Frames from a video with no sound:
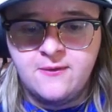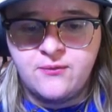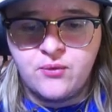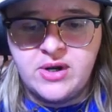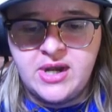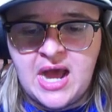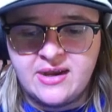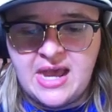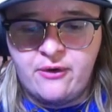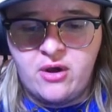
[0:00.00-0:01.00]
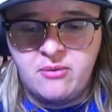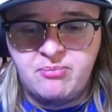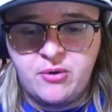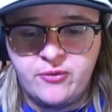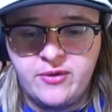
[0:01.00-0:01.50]
free knockout on
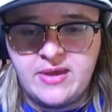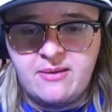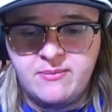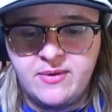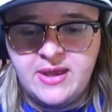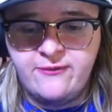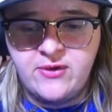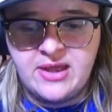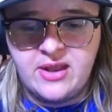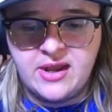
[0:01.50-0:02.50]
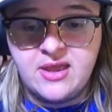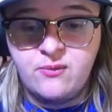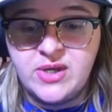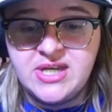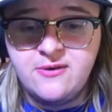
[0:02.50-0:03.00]
both of them if you get
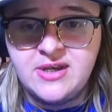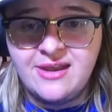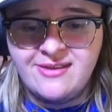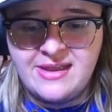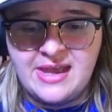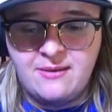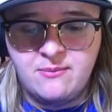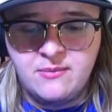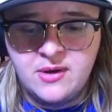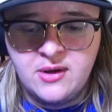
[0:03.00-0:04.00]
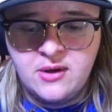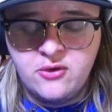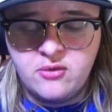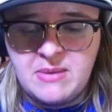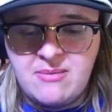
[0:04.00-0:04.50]
lucky. We did dizzy him,
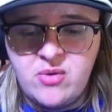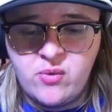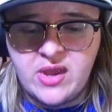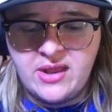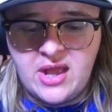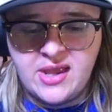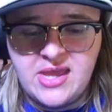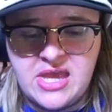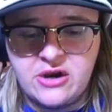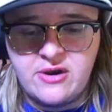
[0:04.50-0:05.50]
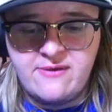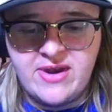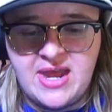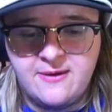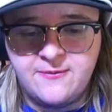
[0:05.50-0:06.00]
so maybe we'll get lucky here
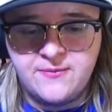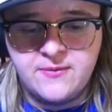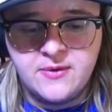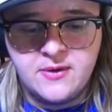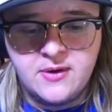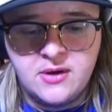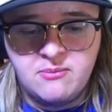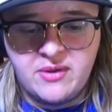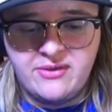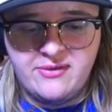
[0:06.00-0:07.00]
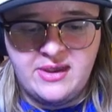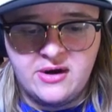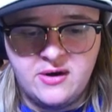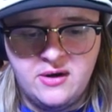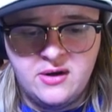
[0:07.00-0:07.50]
even if... Let's see
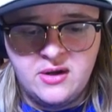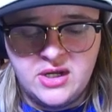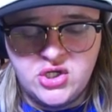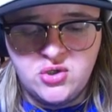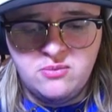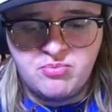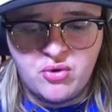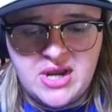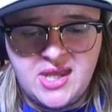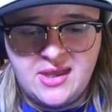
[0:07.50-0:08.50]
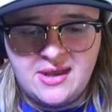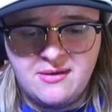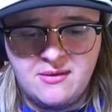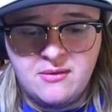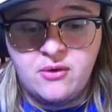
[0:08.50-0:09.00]
here. It should break...
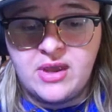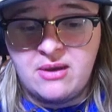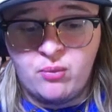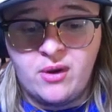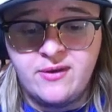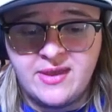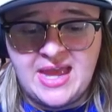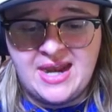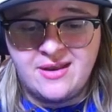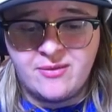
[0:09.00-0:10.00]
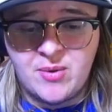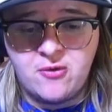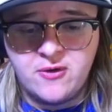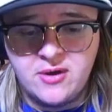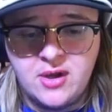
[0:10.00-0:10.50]
Okay, one of the cannons
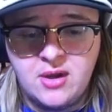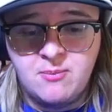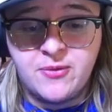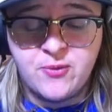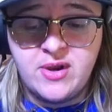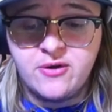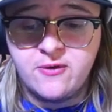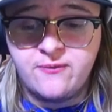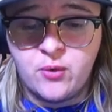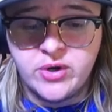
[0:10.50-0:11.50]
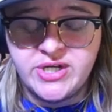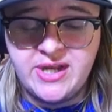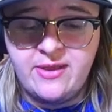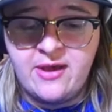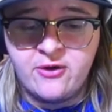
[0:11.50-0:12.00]
broke, but
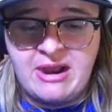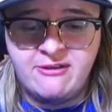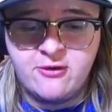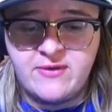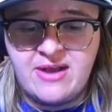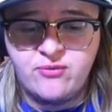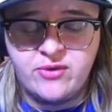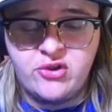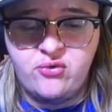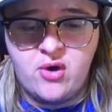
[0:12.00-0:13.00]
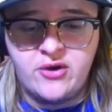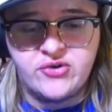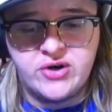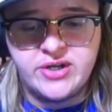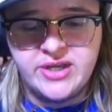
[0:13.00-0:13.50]
314, the other guy survived with
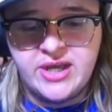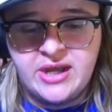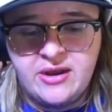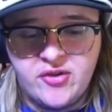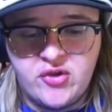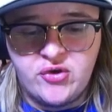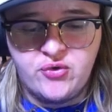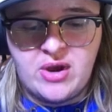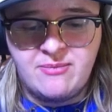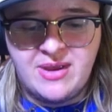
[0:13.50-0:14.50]
200, so I'm